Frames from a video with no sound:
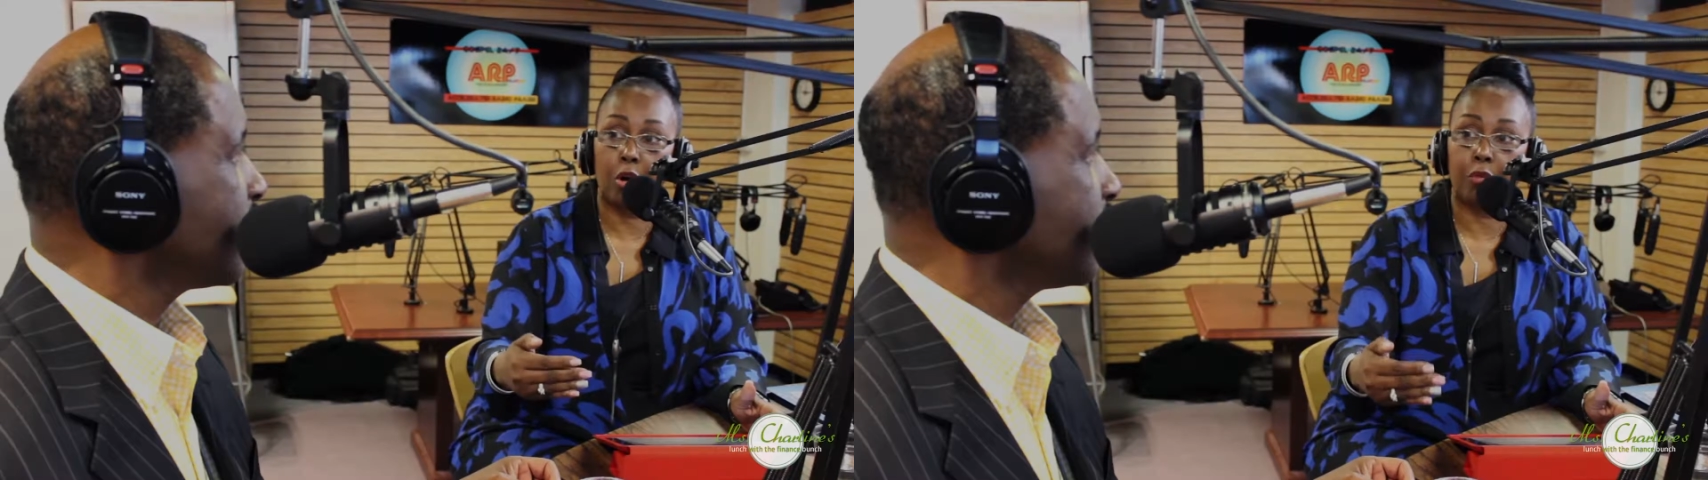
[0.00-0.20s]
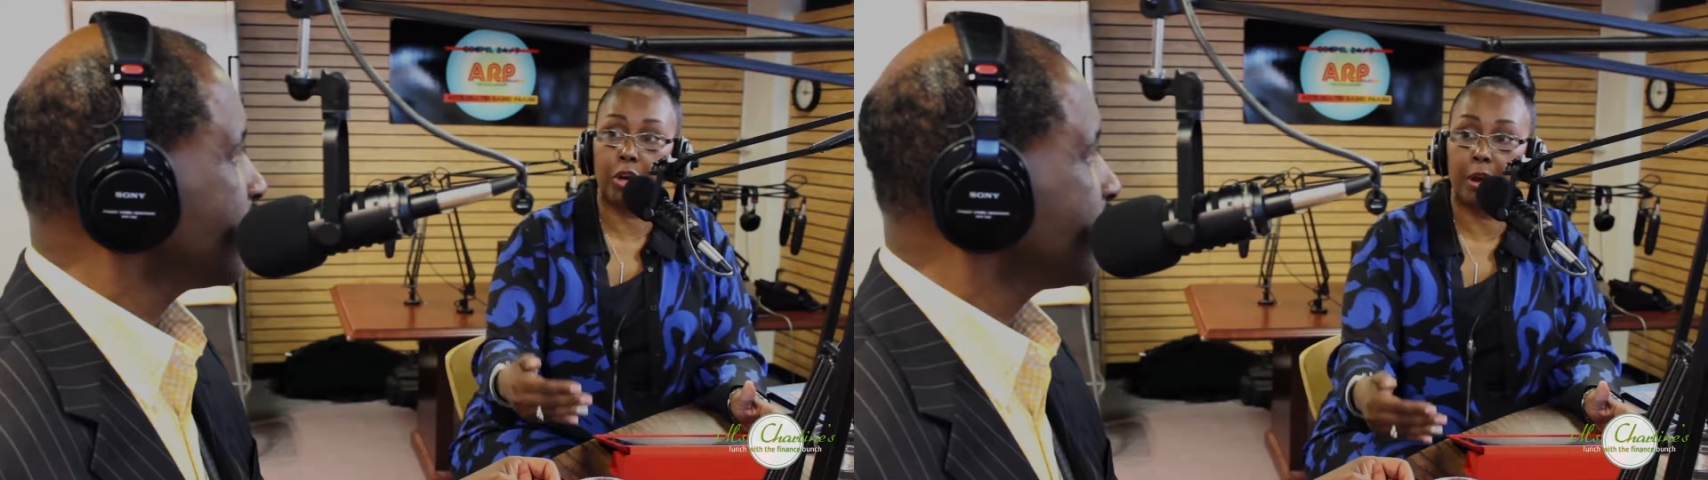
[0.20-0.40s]

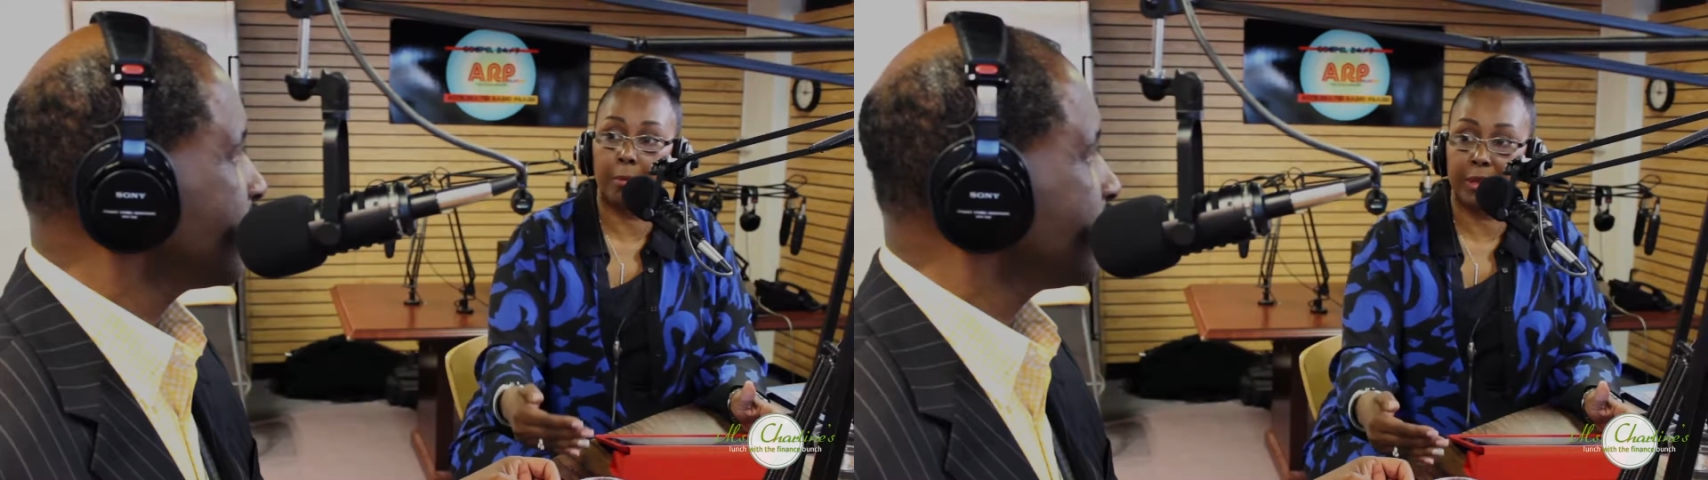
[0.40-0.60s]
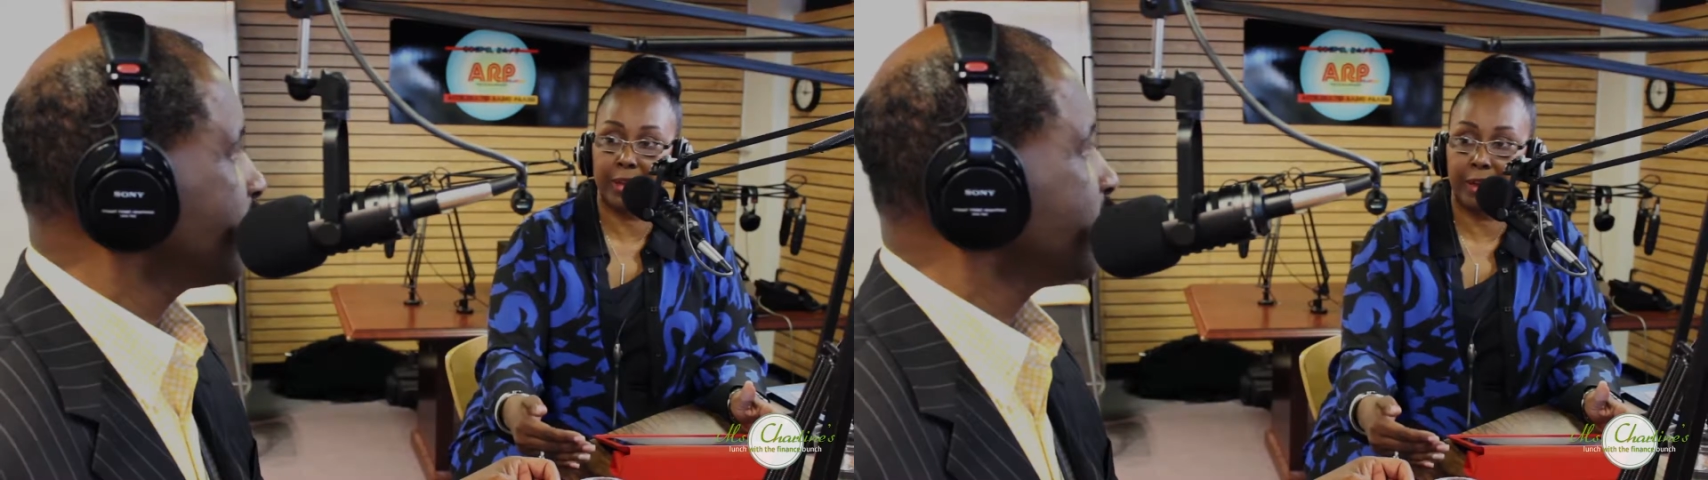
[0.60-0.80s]

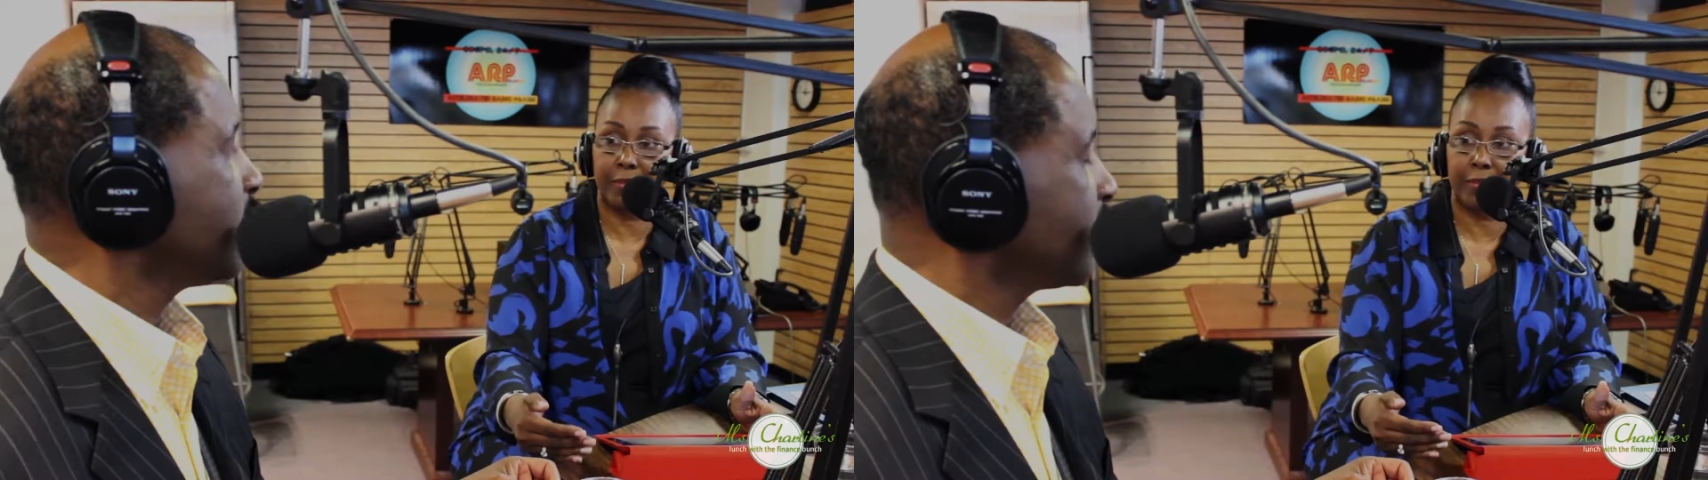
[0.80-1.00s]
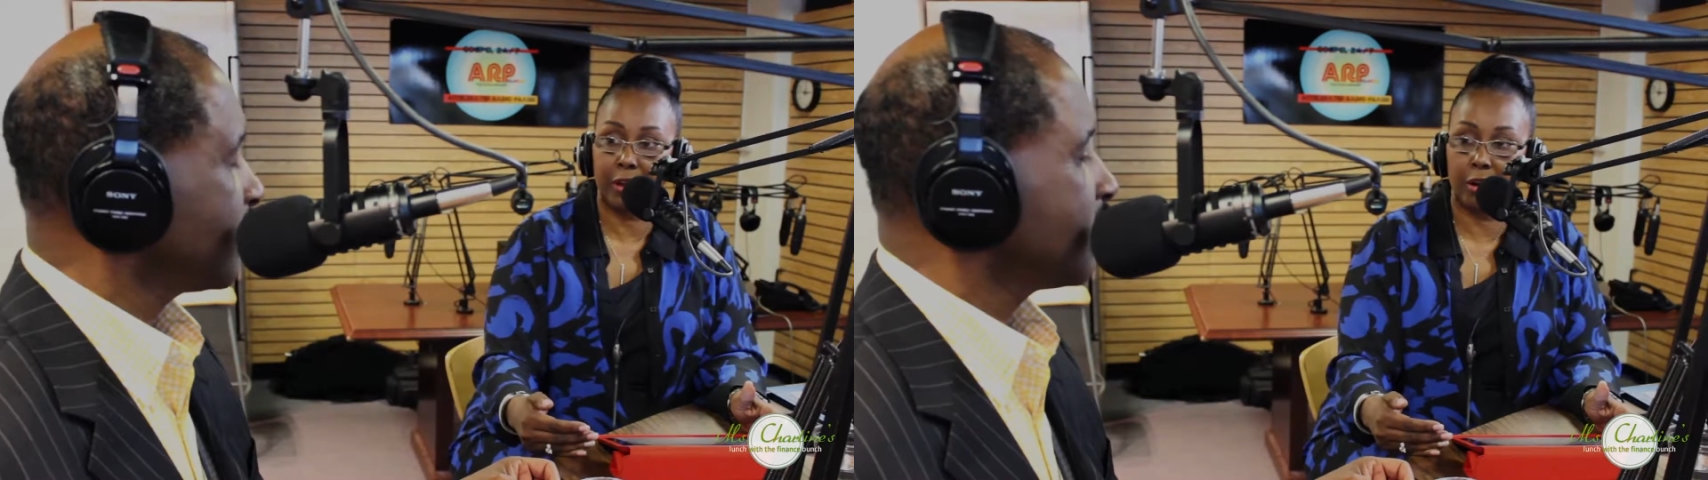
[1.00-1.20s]
overcoming that
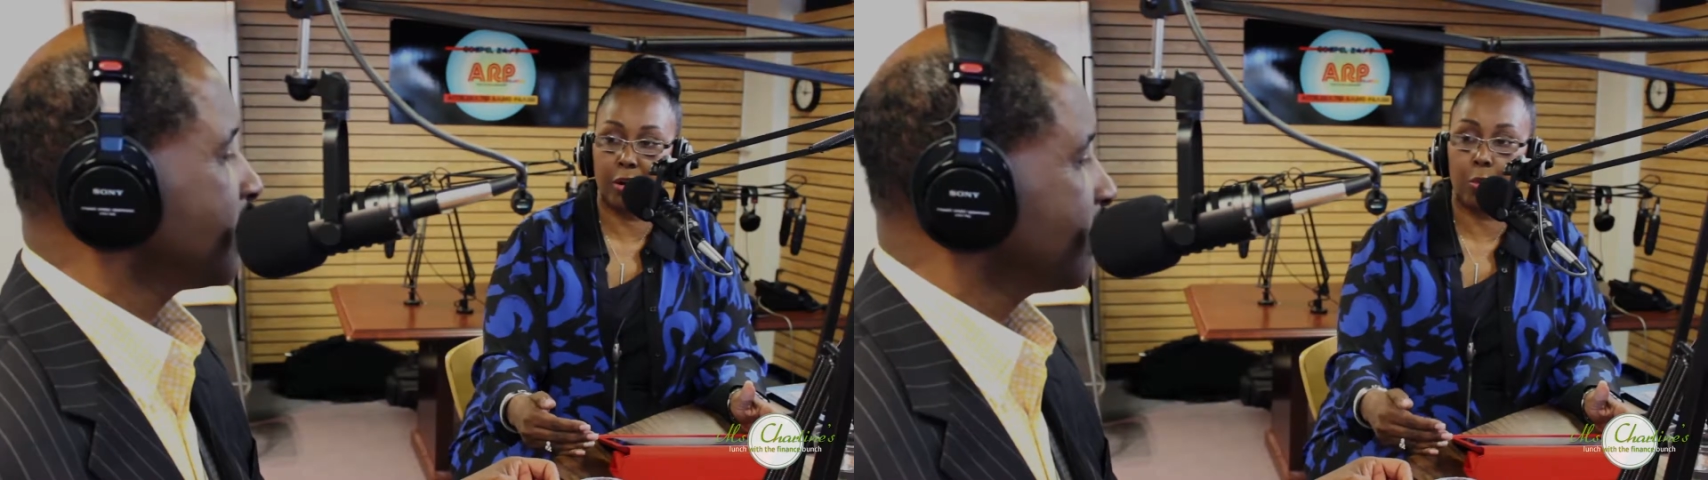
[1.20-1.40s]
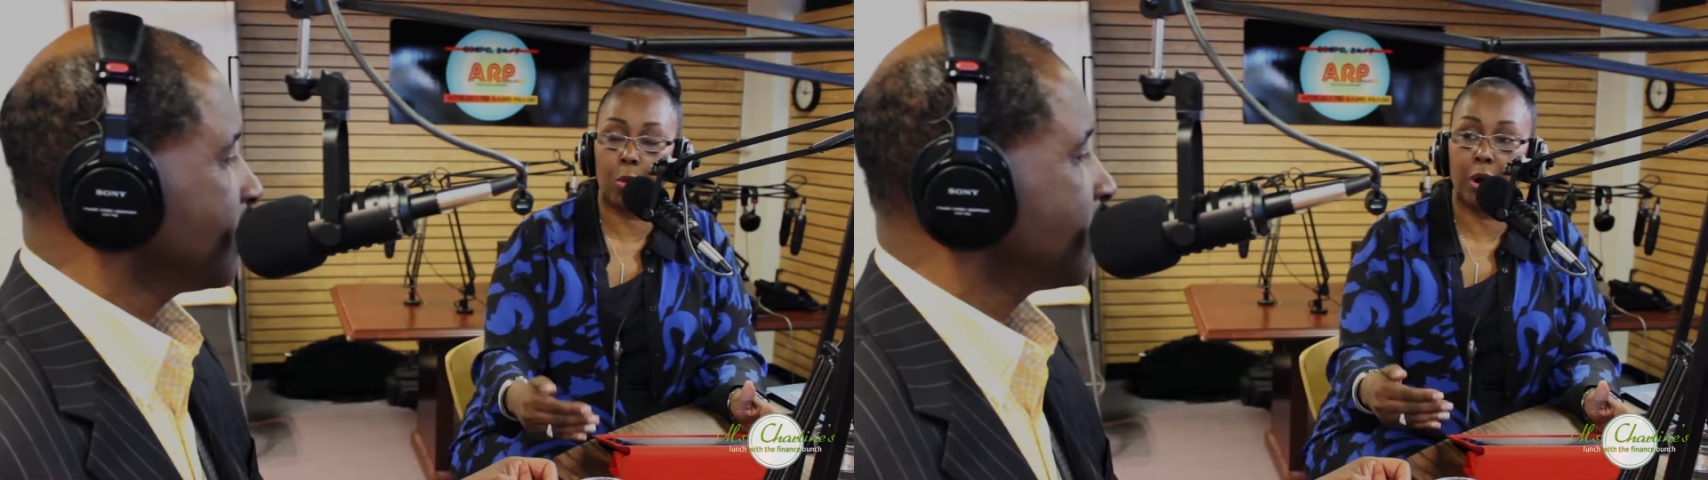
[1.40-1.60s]
fear,
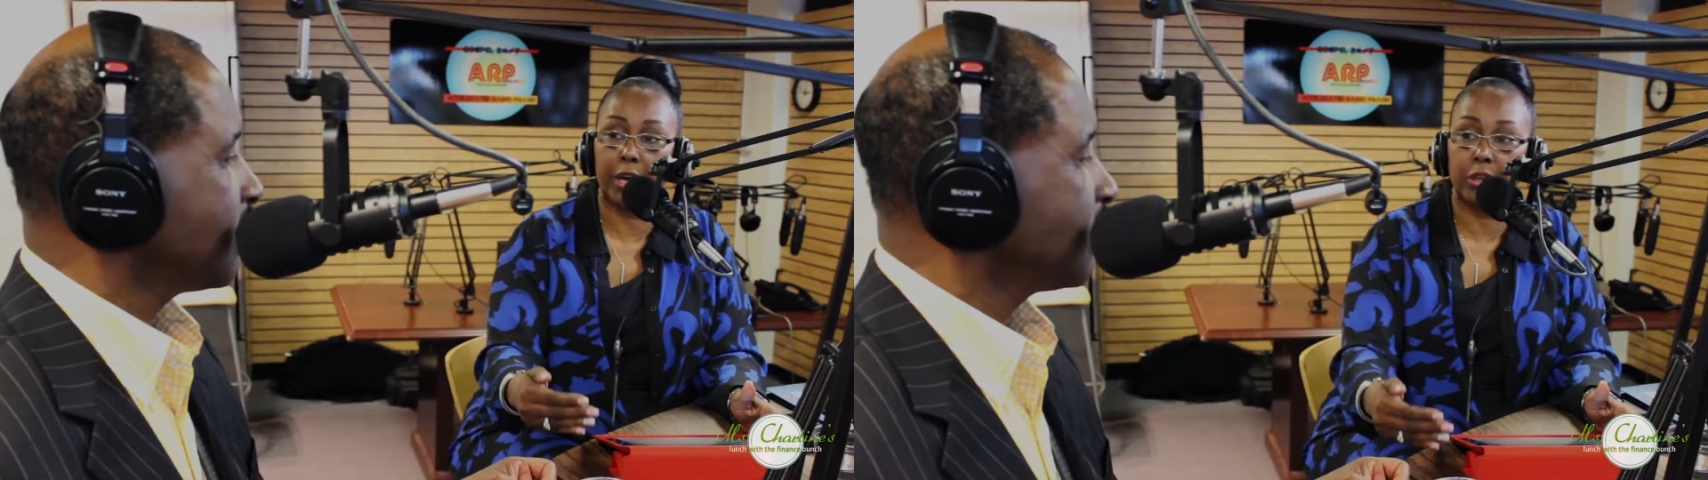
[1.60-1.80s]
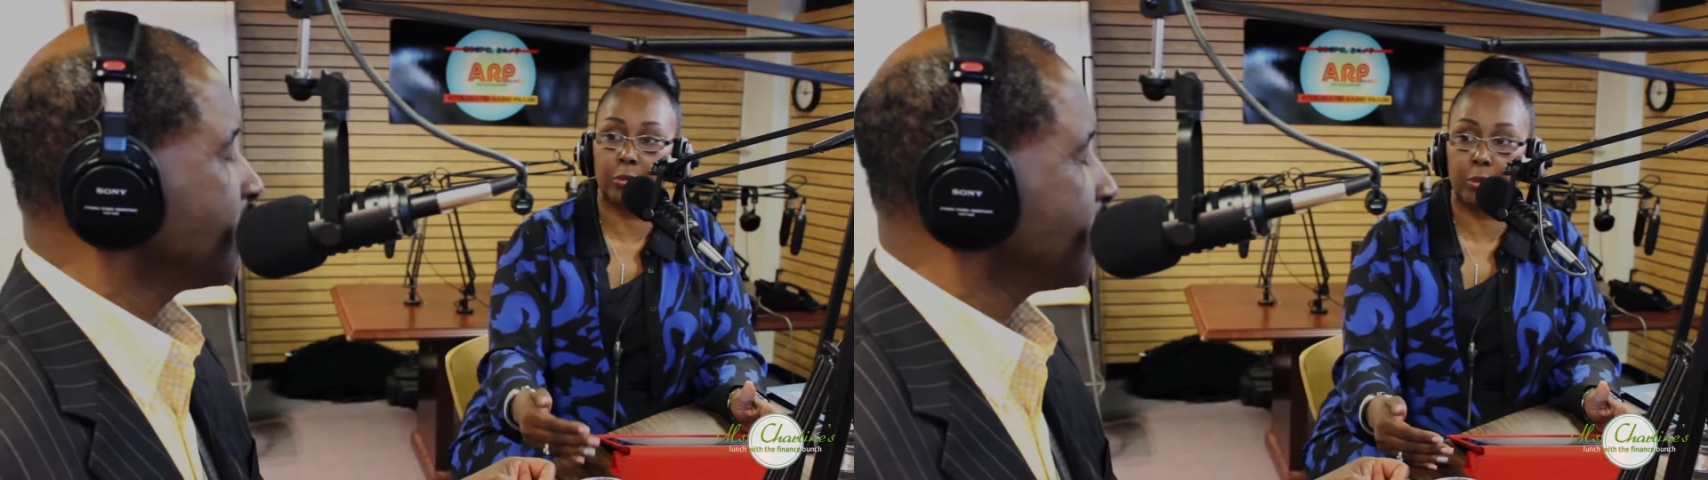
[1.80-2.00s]

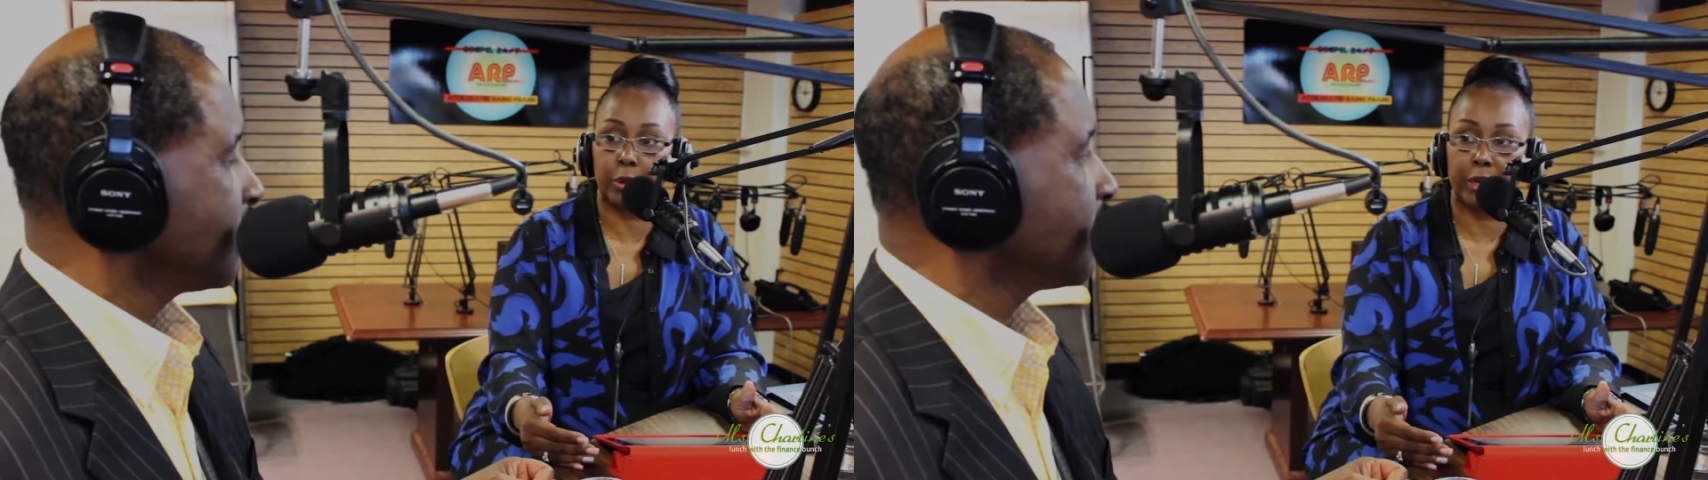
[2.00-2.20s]
walking through